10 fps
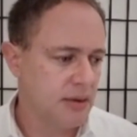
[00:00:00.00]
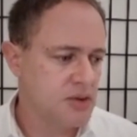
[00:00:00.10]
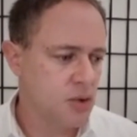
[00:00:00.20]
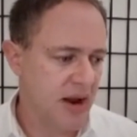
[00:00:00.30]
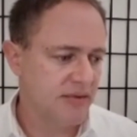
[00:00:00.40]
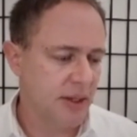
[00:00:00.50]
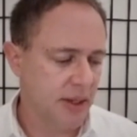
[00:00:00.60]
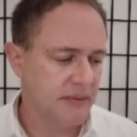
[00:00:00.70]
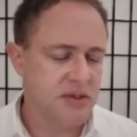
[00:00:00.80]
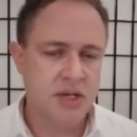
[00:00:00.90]
traveling
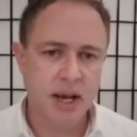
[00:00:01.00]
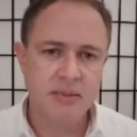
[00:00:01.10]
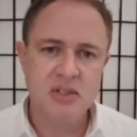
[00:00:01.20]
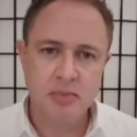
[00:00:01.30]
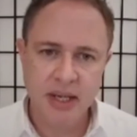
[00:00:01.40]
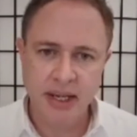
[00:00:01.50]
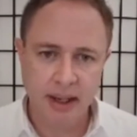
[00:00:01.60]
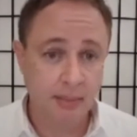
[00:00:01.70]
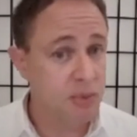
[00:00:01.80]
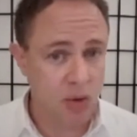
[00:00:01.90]
at the time and
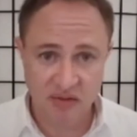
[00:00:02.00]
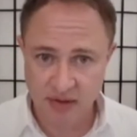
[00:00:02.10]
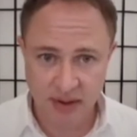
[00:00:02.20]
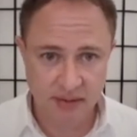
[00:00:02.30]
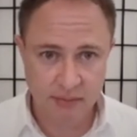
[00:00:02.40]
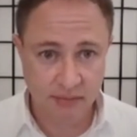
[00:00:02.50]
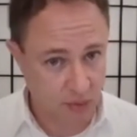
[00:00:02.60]
speaking beautifully, of